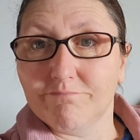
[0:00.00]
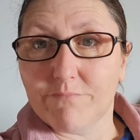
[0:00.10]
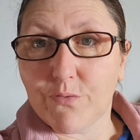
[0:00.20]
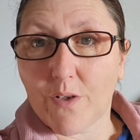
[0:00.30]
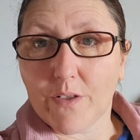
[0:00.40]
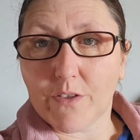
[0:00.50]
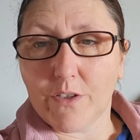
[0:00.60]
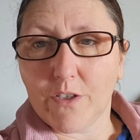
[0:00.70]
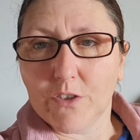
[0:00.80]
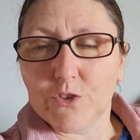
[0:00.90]
before I
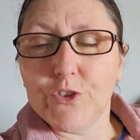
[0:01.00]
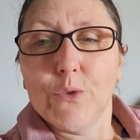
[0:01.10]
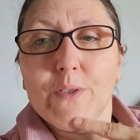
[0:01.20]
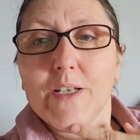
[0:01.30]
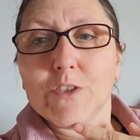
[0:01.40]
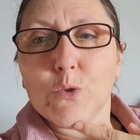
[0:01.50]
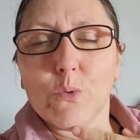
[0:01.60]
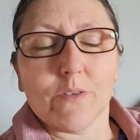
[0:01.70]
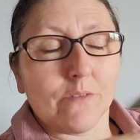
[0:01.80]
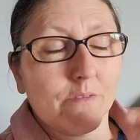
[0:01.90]
go, do you get a
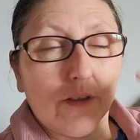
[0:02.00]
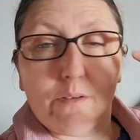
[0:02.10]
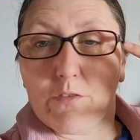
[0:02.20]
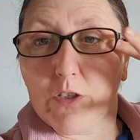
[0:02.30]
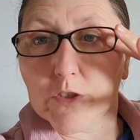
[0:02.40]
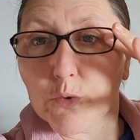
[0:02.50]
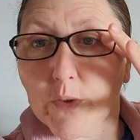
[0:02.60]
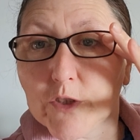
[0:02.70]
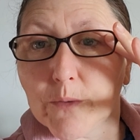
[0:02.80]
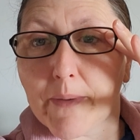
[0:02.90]
tw- I've got a
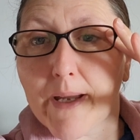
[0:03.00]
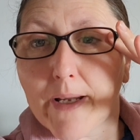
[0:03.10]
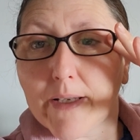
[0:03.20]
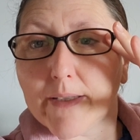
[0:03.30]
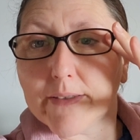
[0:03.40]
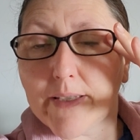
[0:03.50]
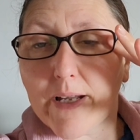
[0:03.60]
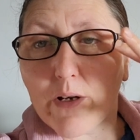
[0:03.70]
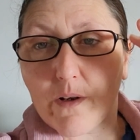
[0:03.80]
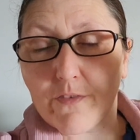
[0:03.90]
twitch in my eyelid
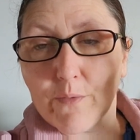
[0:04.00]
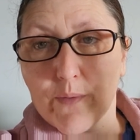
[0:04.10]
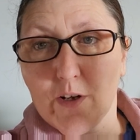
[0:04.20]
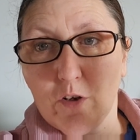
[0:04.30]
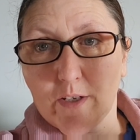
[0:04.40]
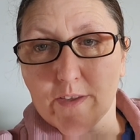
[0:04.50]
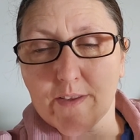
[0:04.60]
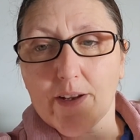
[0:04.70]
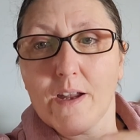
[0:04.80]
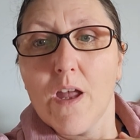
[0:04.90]
now. I think we all get
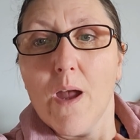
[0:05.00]
that.